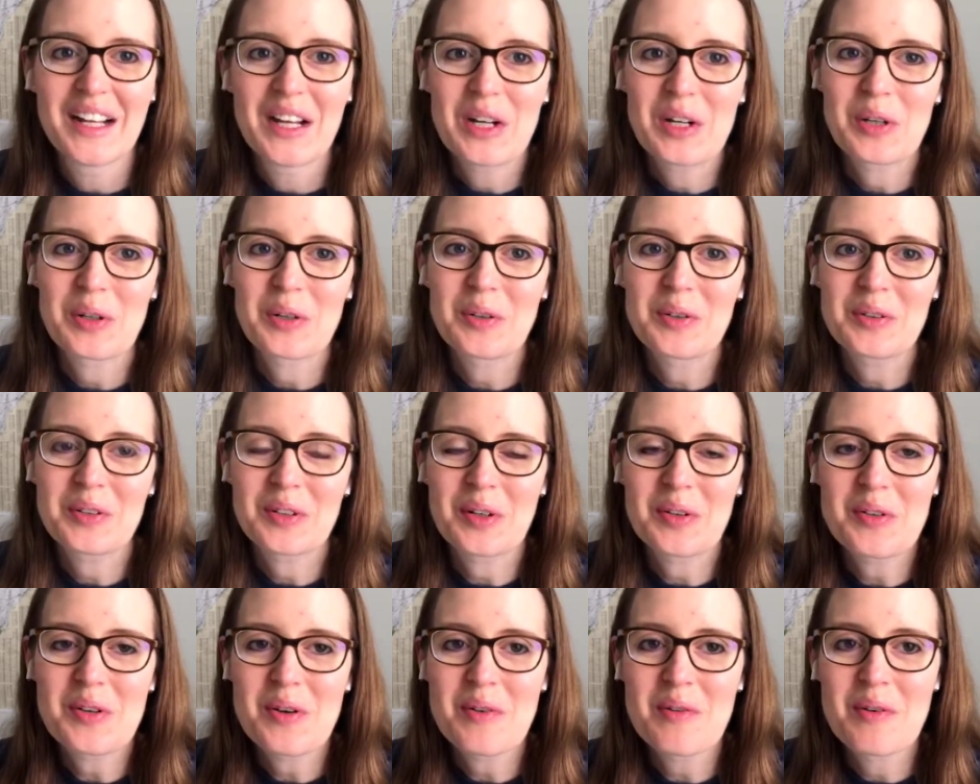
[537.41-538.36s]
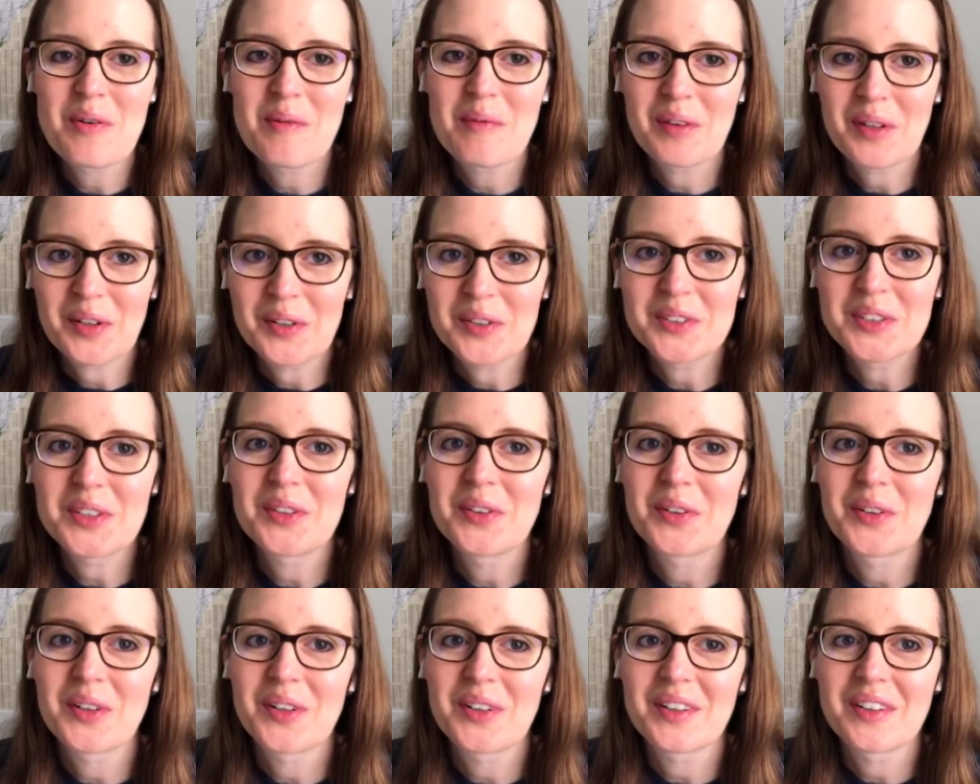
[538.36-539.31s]
go to your room, close the
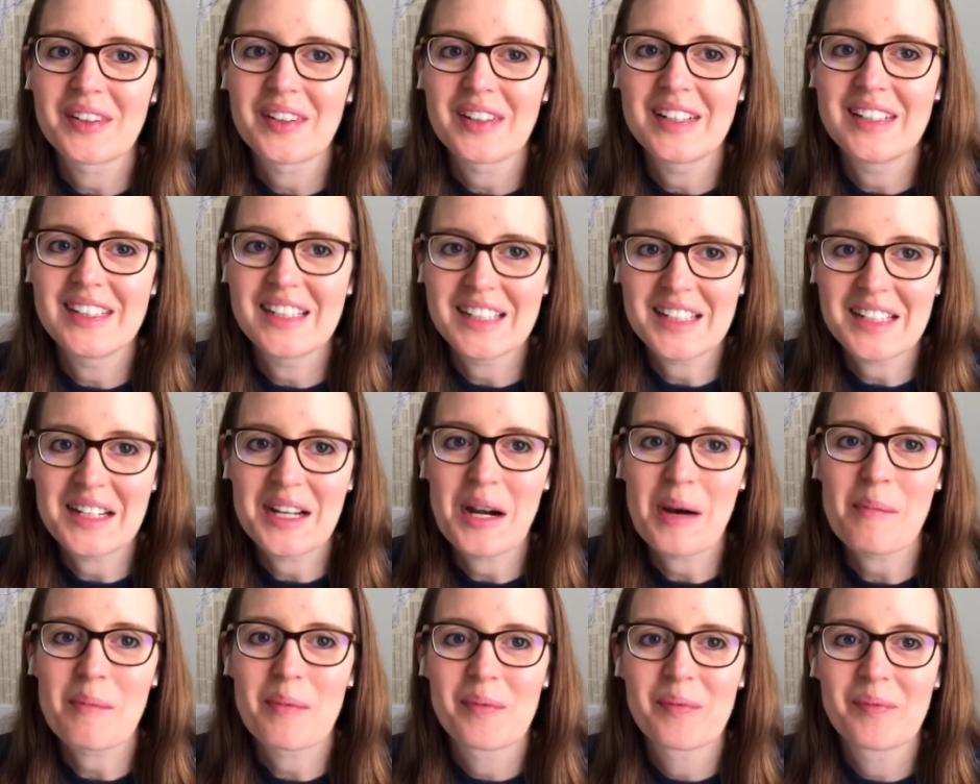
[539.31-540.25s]
door, and take a nap,